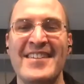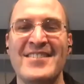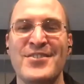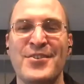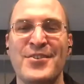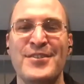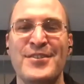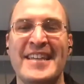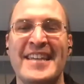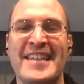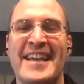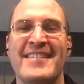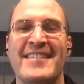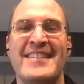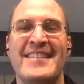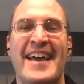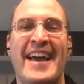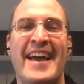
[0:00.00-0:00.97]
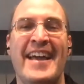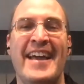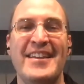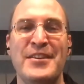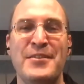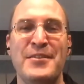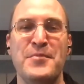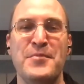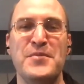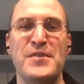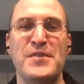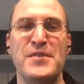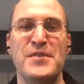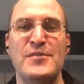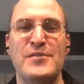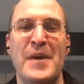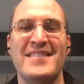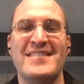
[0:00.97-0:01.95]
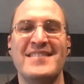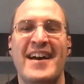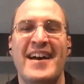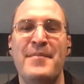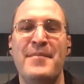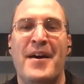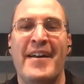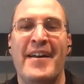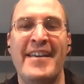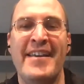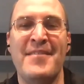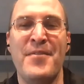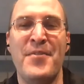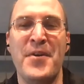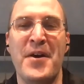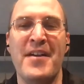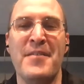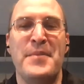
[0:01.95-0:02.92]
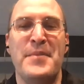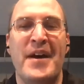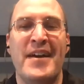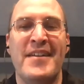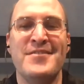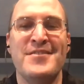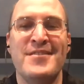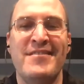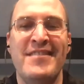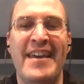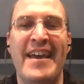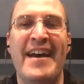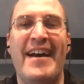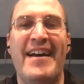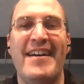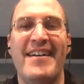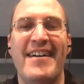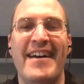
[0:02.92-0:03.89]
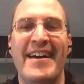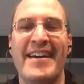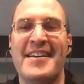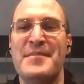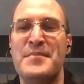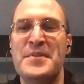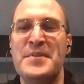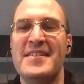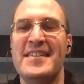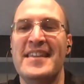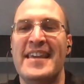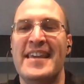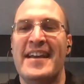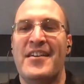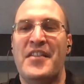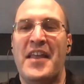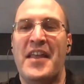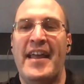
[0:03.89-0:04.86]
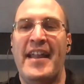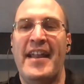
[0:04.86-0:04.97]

I totally count that. You spent time on it and thought about it. So yeah, I completely count that.